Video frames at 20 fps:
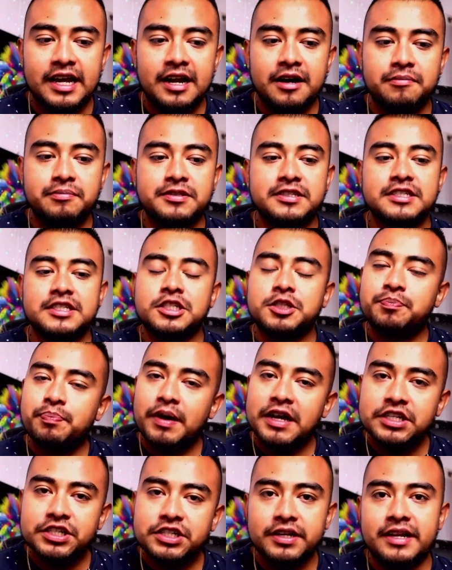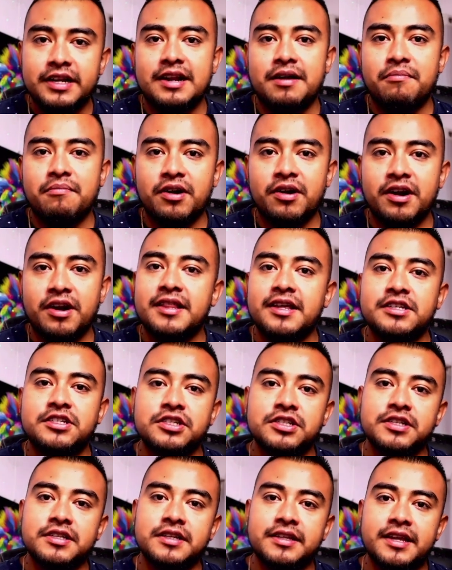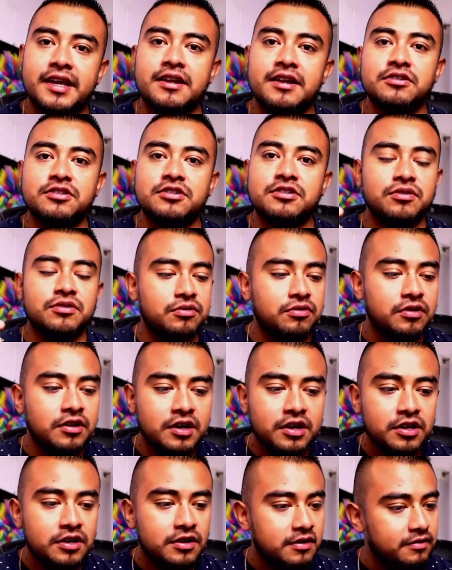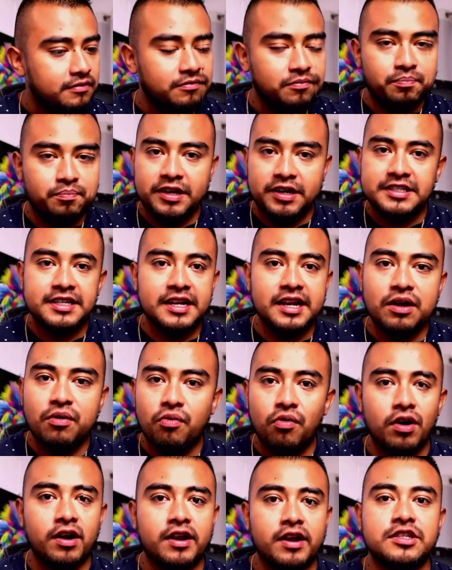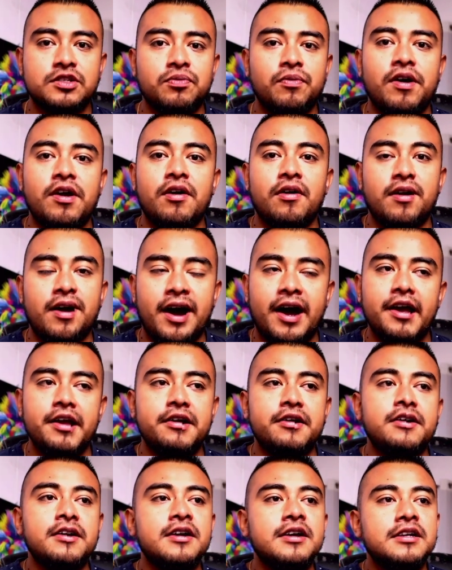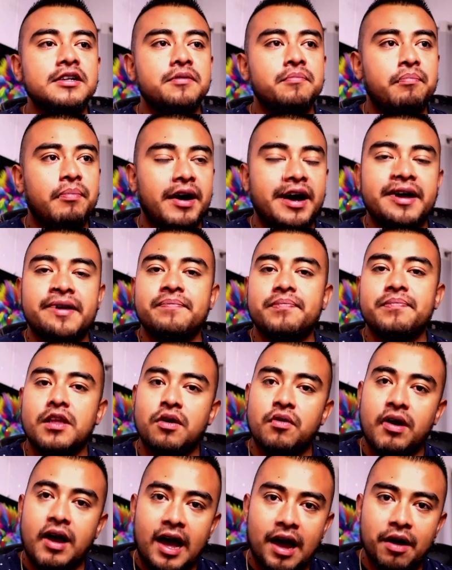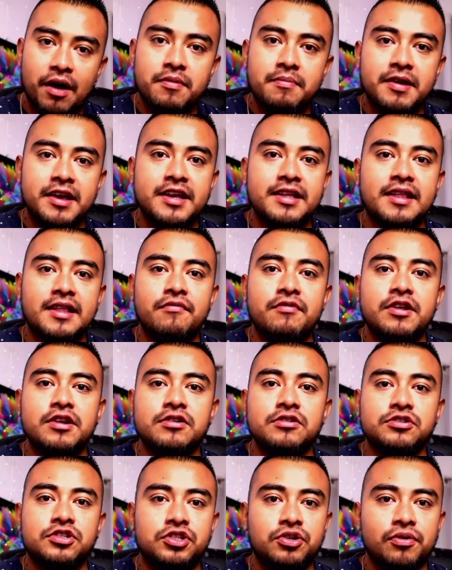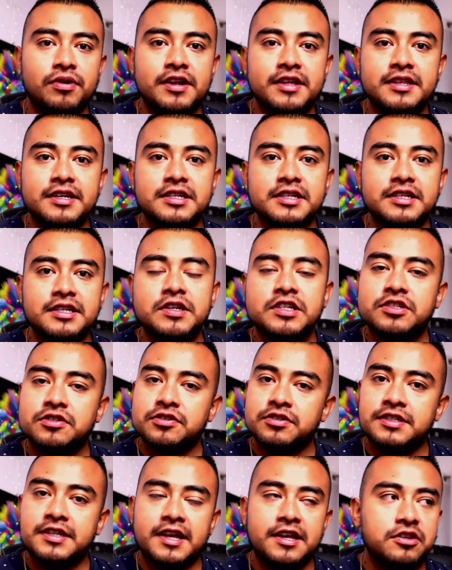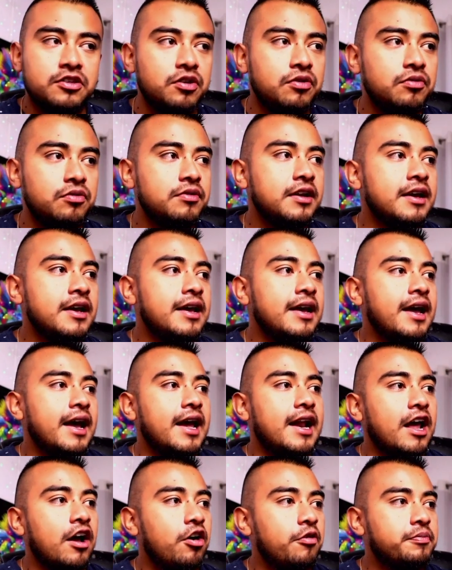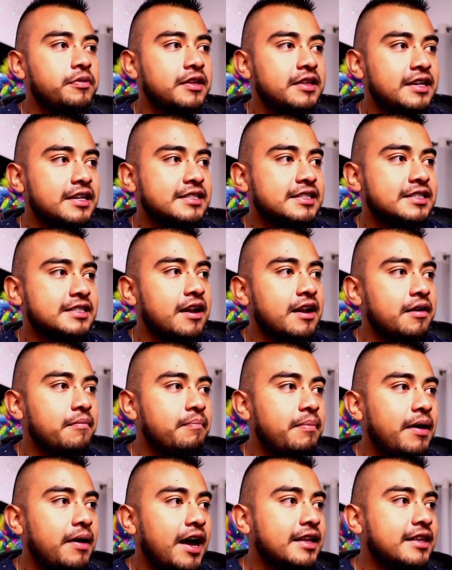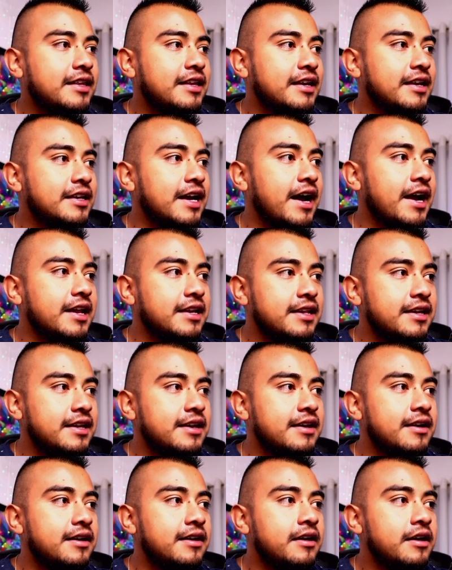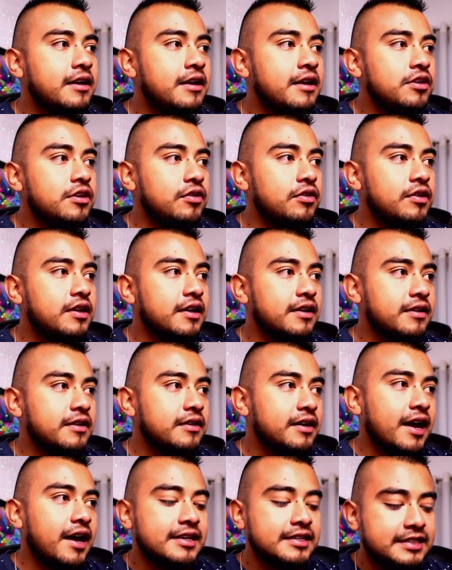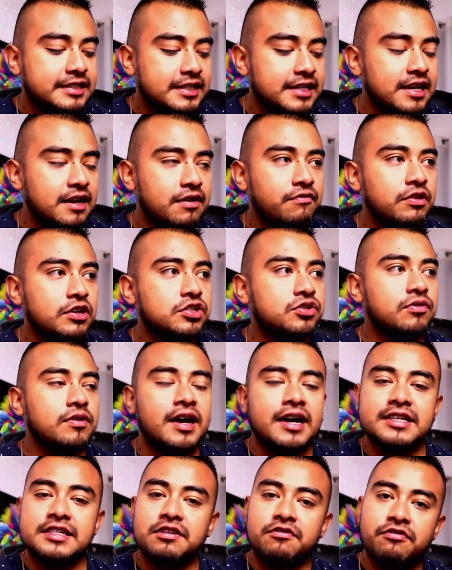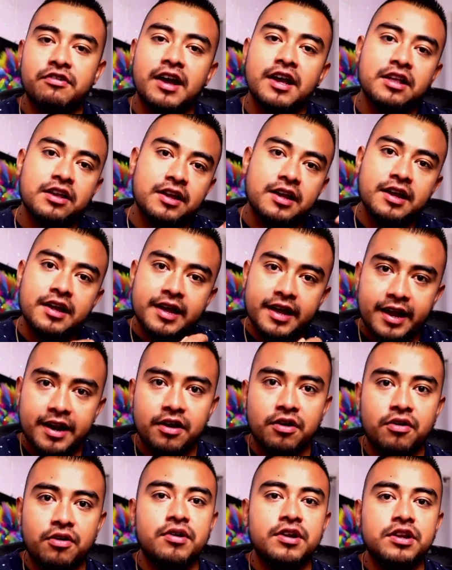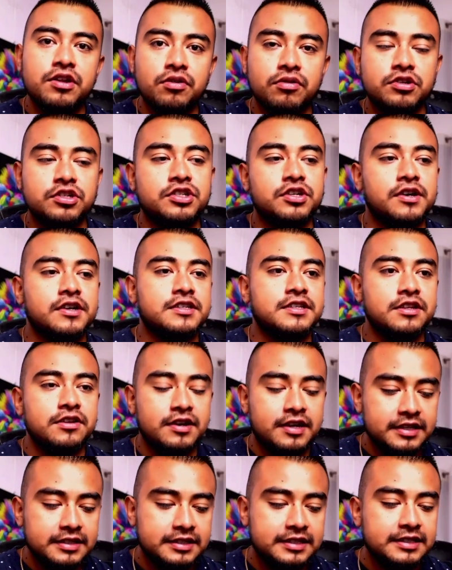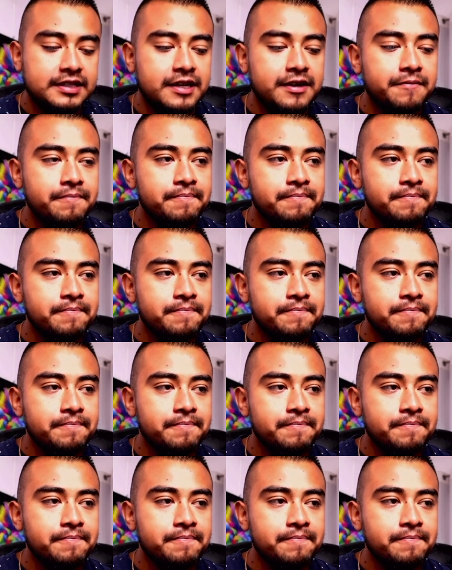especially in a market that just continues to basically work its way on higher. But I'll be making that video shortly this week, so stay tuned. And I hope that this kind of backtest idea you can kind of see and visualize. In fact, you can kind of go in your charts and you can see,